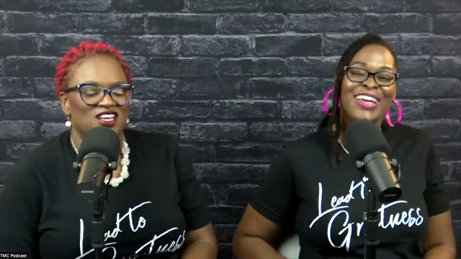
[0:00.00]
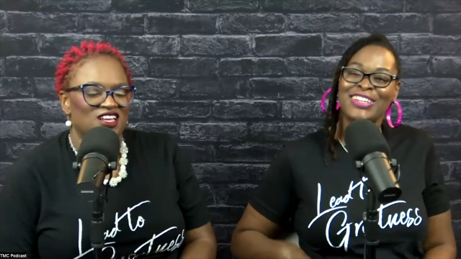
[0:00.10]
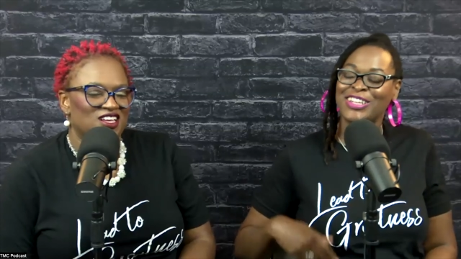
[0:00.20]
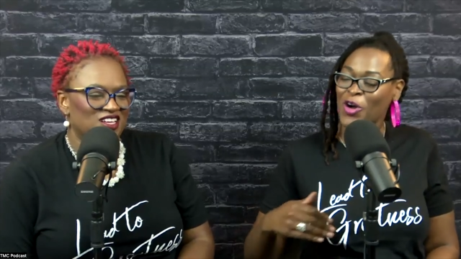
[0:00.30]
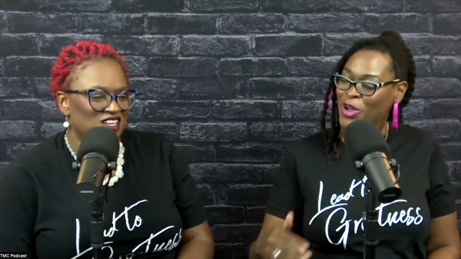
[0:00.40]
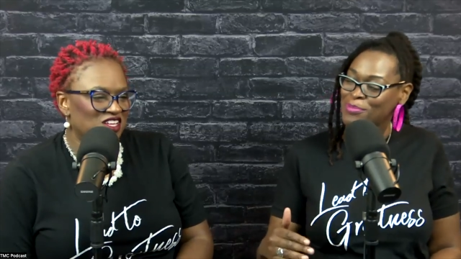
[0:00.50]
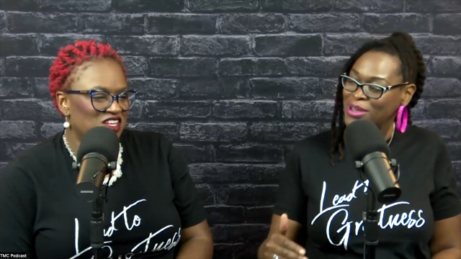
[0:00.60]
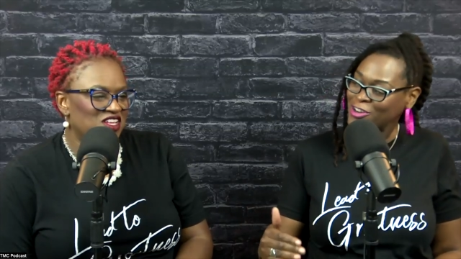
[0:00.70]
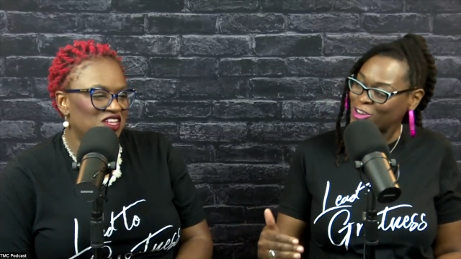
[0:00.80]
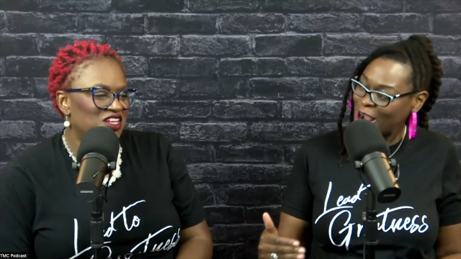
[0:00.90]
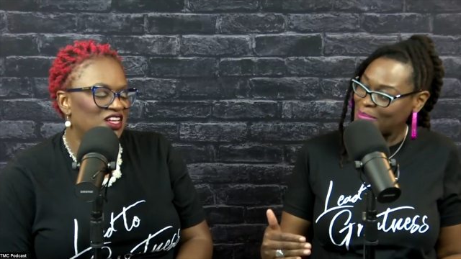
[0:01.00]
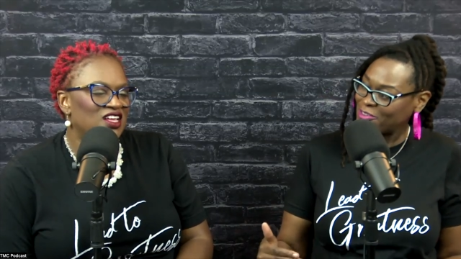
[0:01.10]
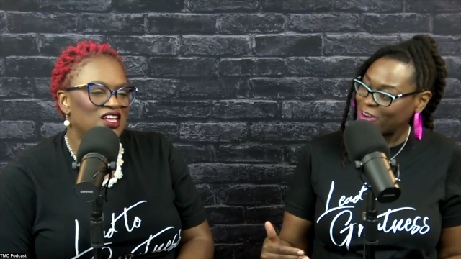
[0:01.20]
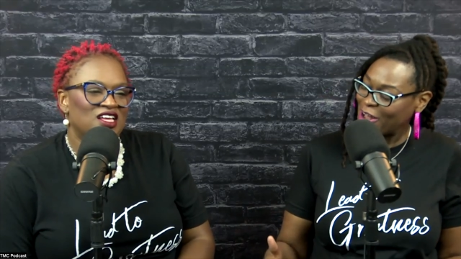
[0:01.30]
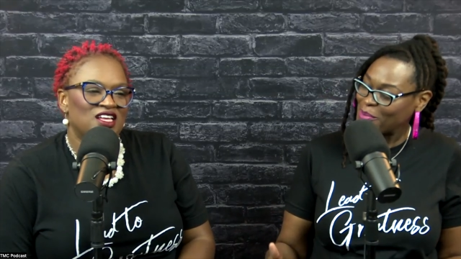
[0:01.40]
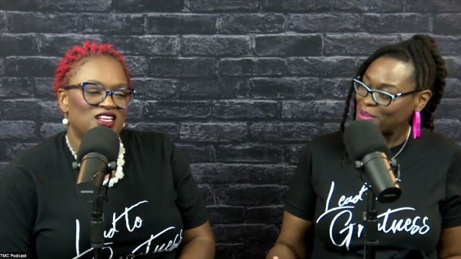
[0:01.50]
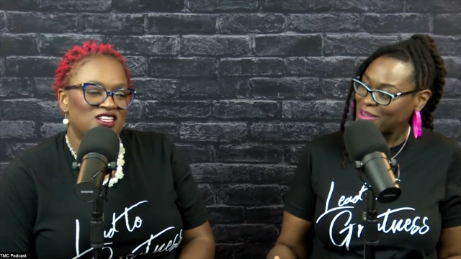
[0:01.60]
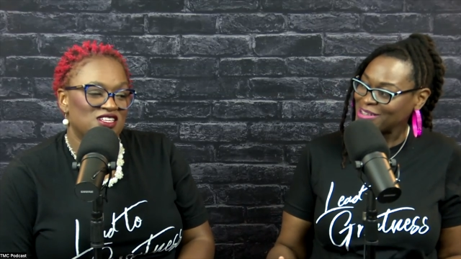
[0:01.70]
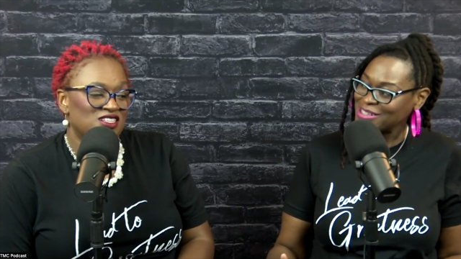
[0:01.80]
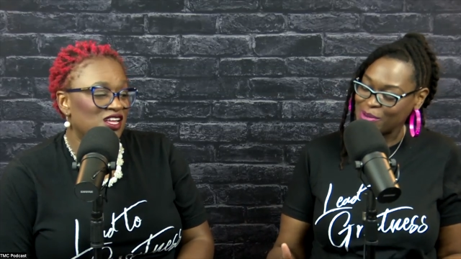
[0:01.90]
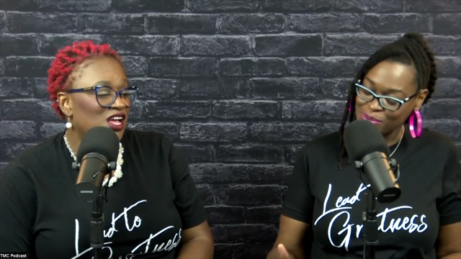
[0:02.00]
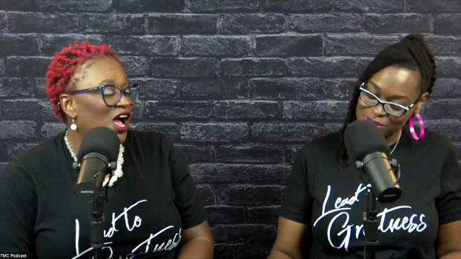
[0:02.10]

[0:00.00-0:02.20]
Speaker 1: Don't commit a crime around me because I will